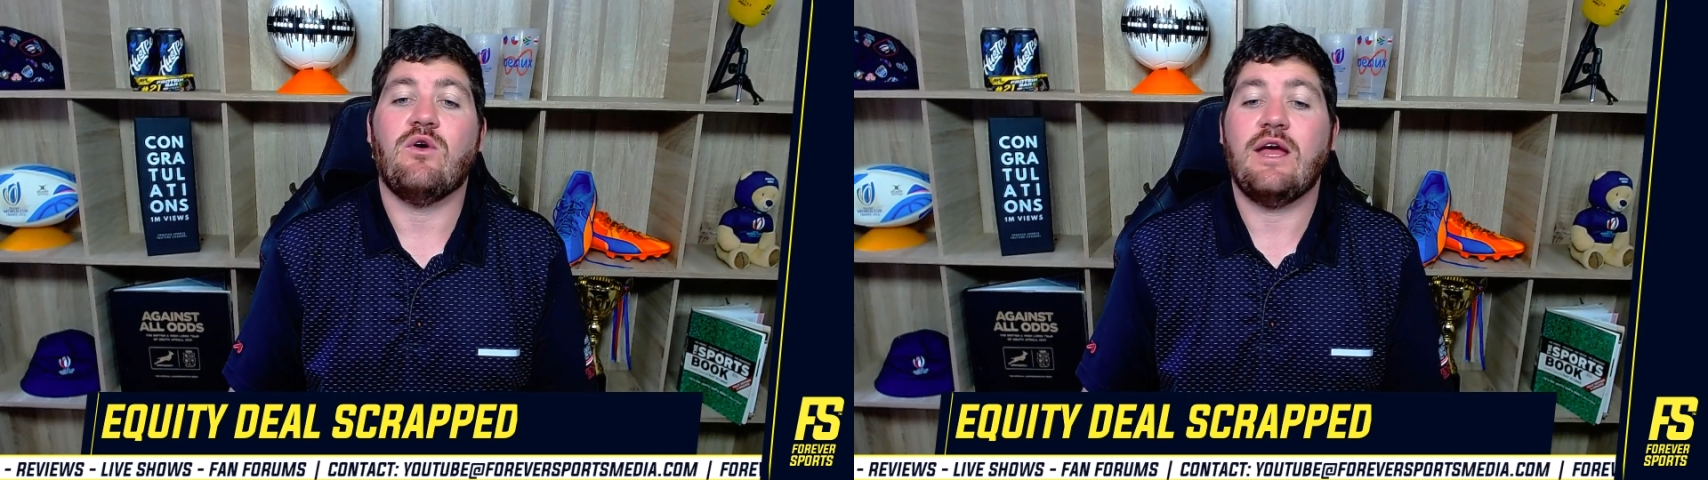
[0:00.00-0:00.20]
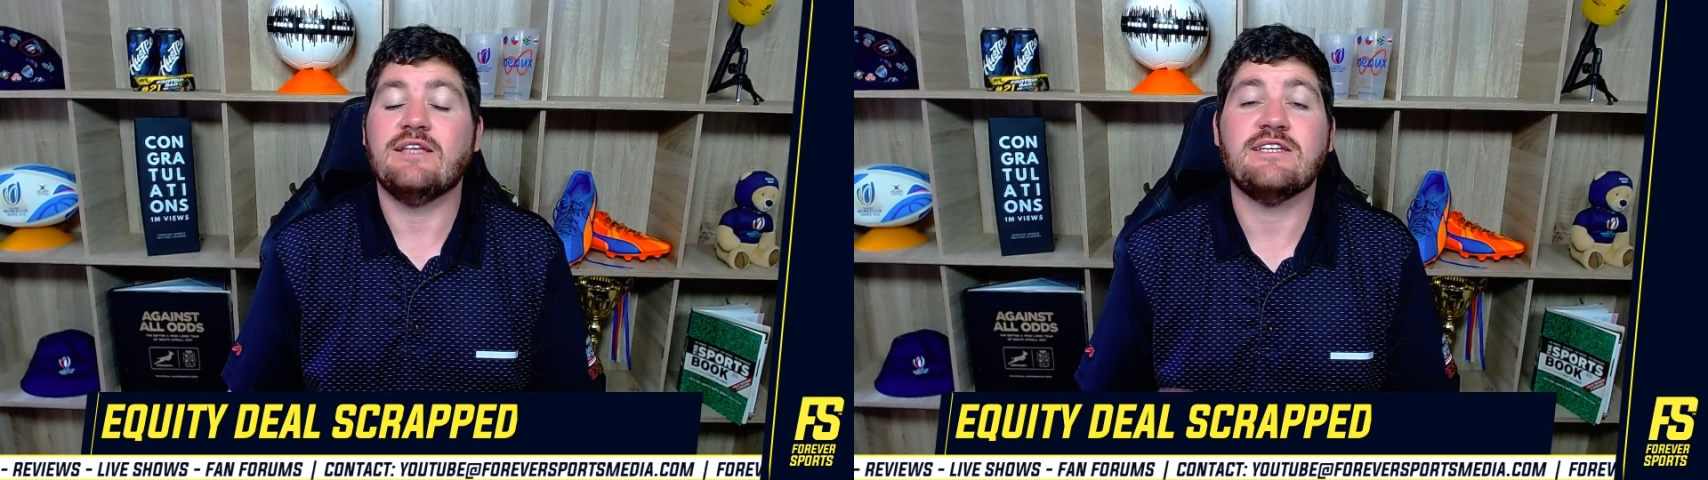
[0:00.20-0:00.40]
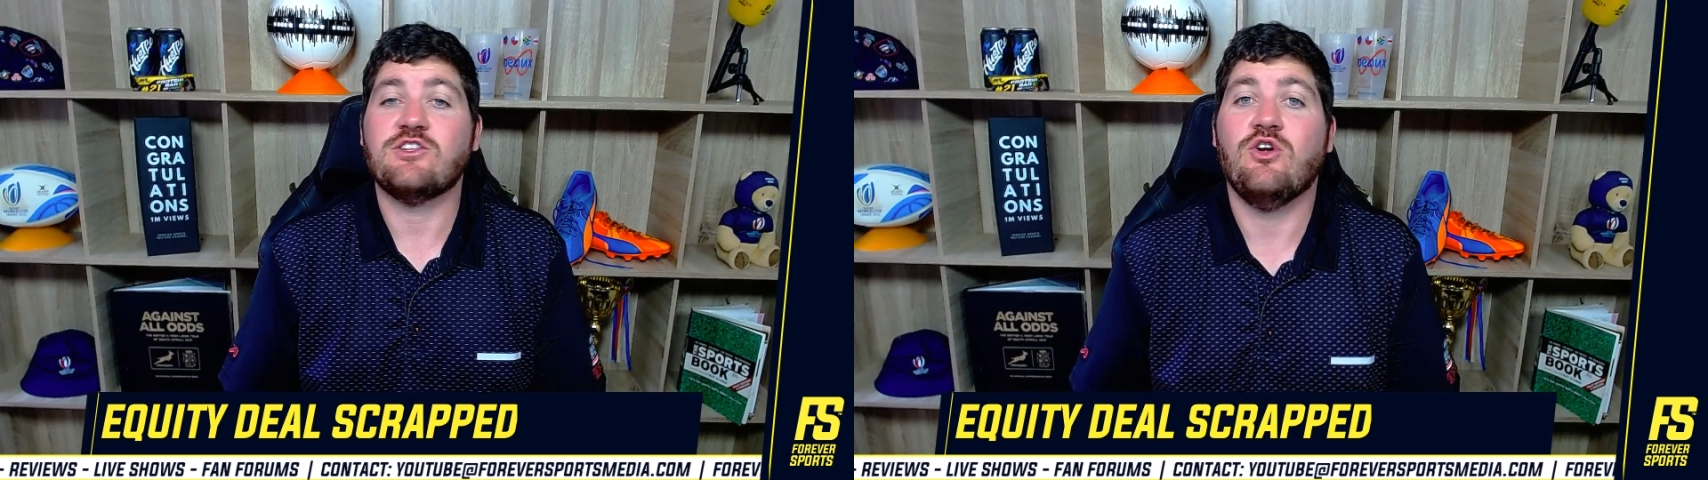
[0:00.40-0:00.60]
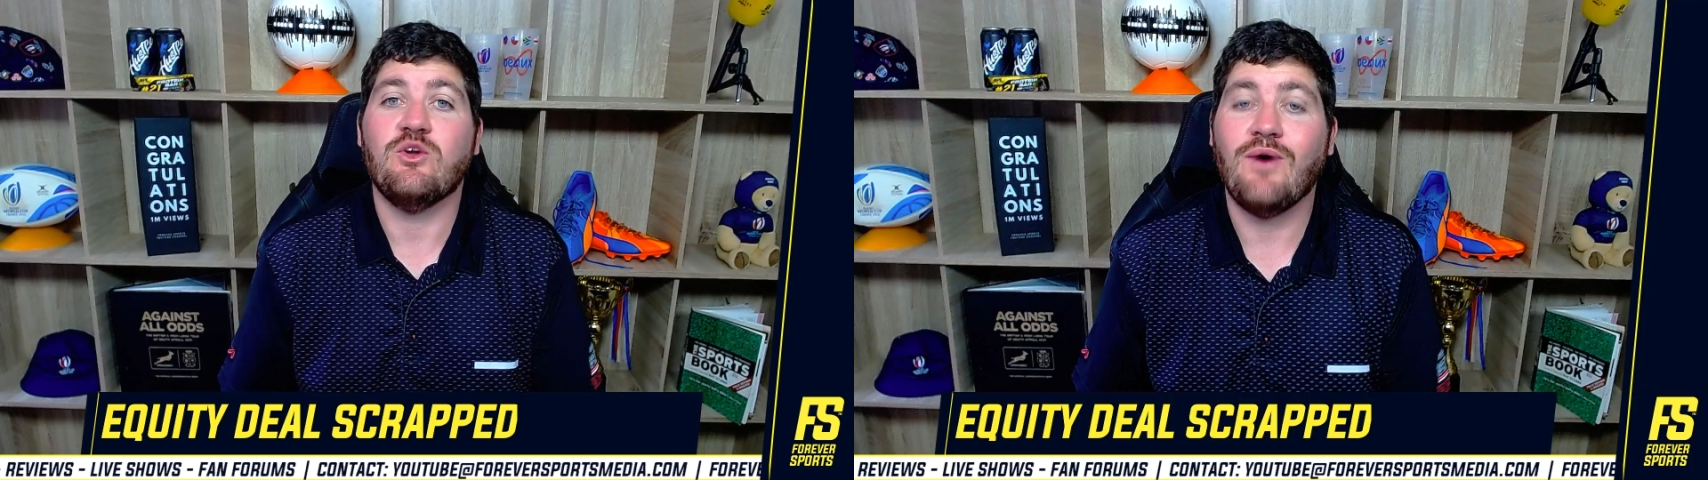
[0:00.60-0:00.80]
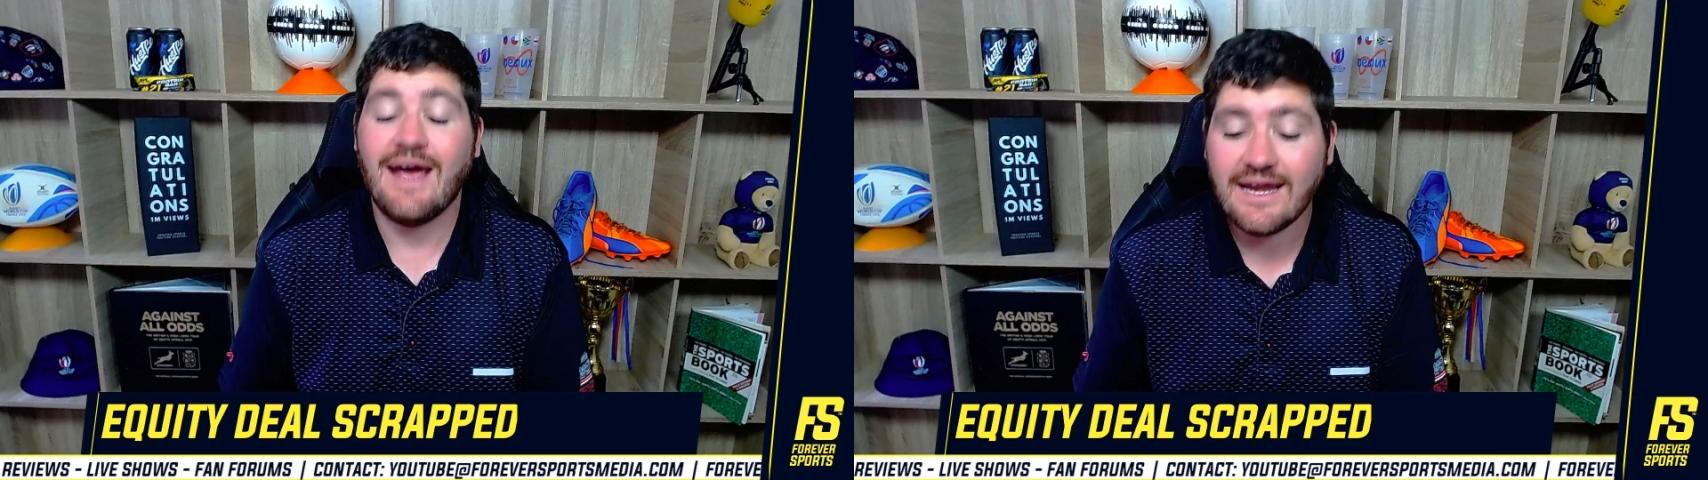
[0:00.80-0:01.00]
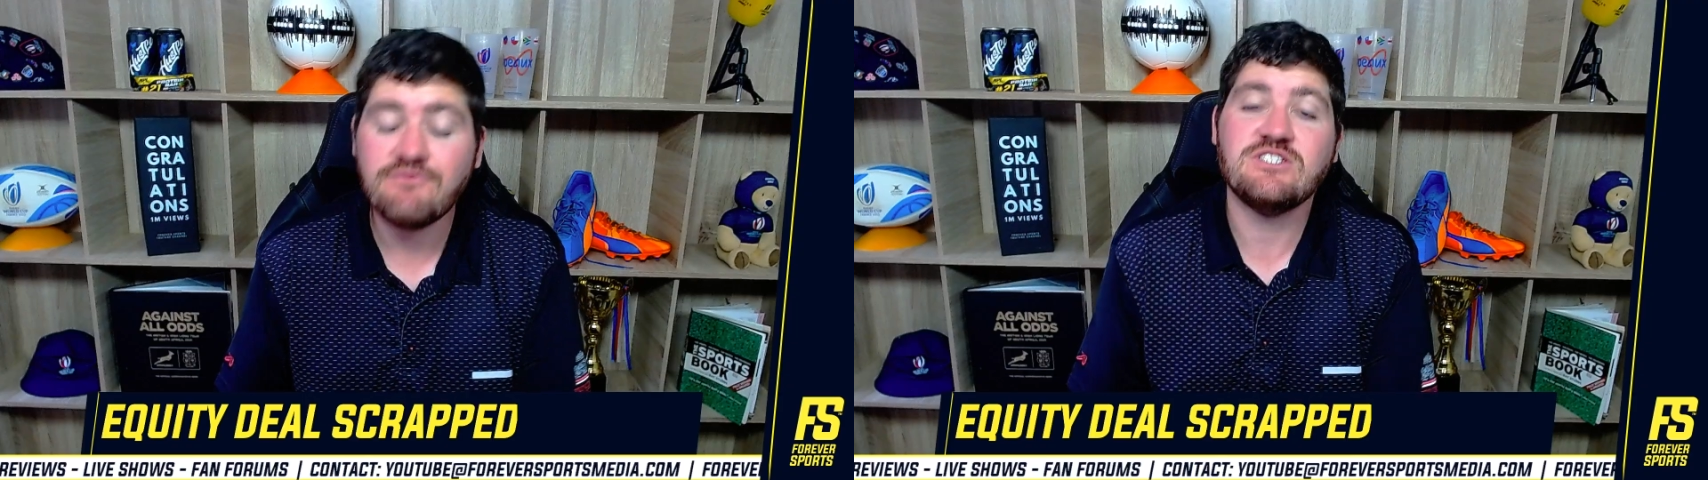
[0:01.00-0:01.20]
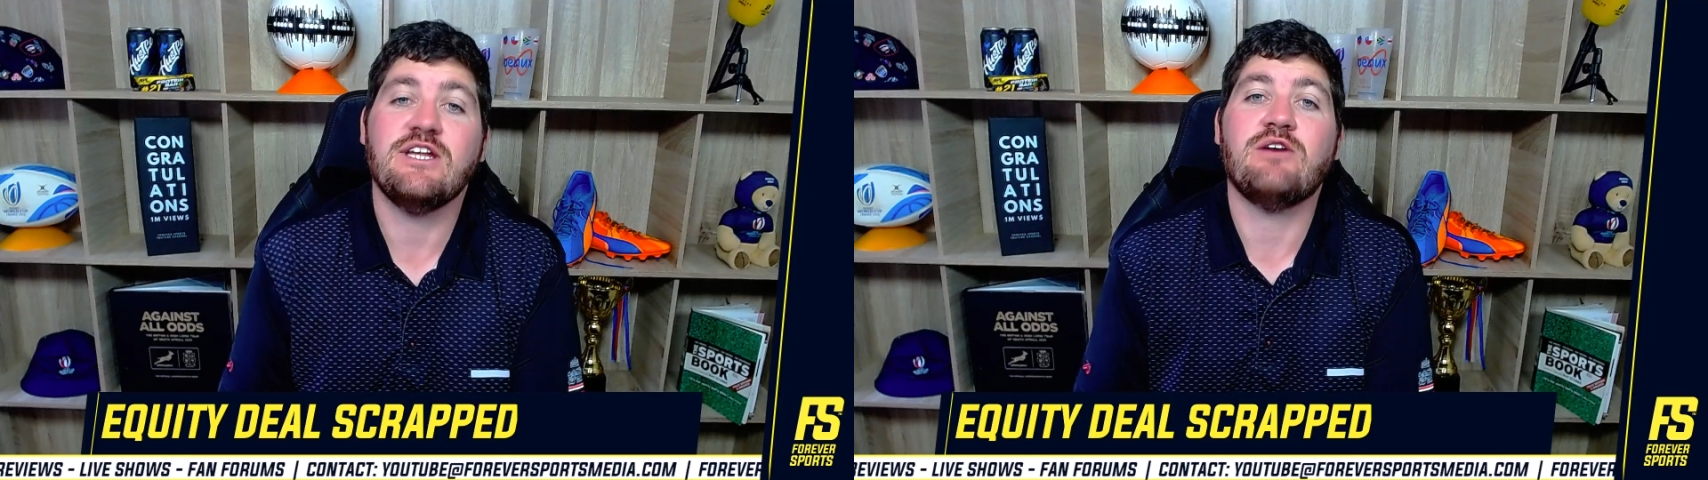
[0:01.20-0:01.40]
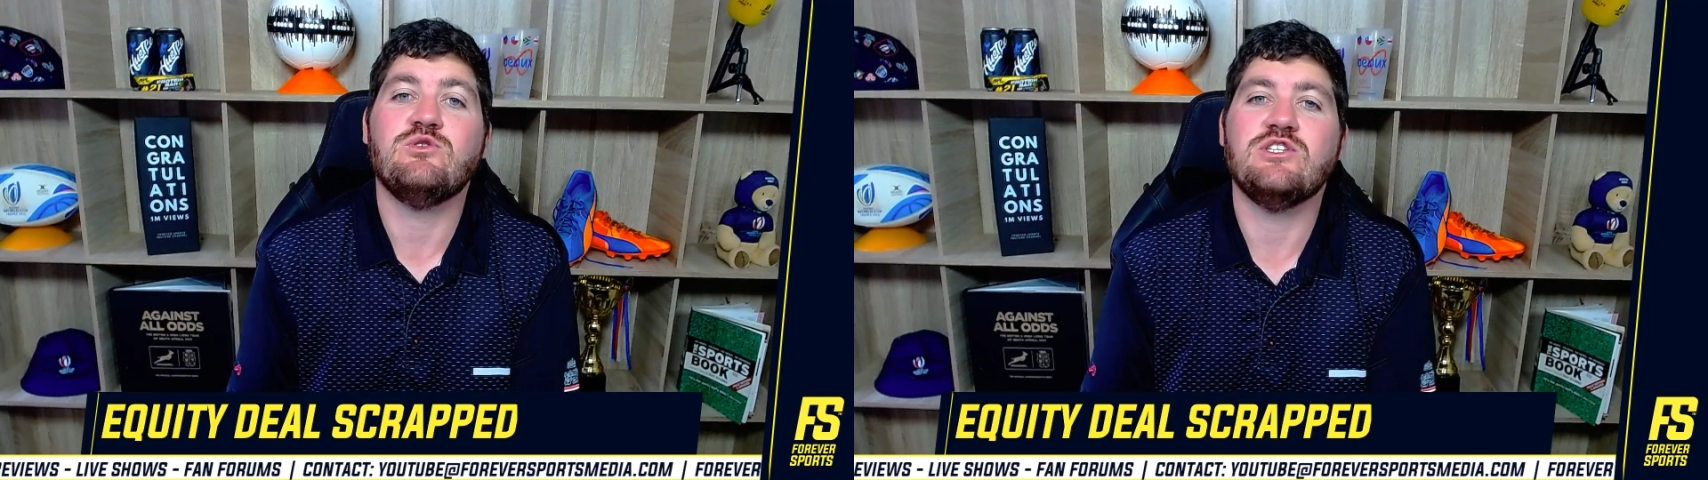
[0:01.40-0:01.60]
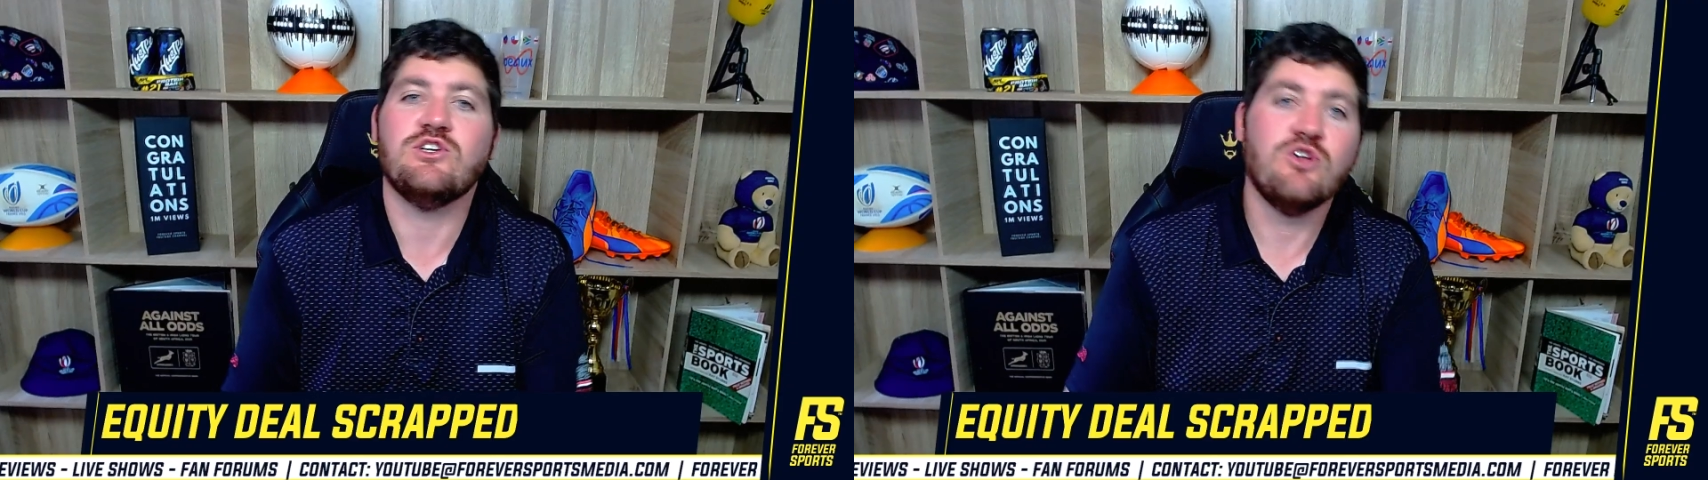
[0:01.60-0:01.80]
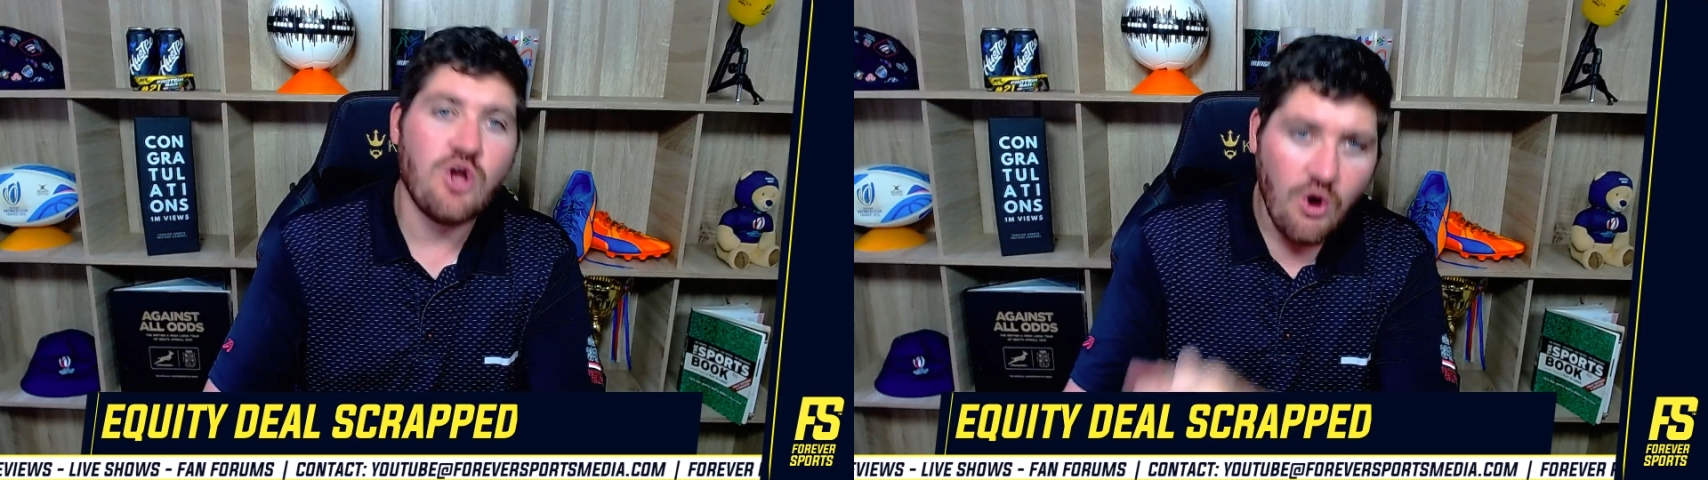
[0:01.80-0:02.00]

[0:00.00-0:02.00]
Is that the only way? And if it's an equity deal,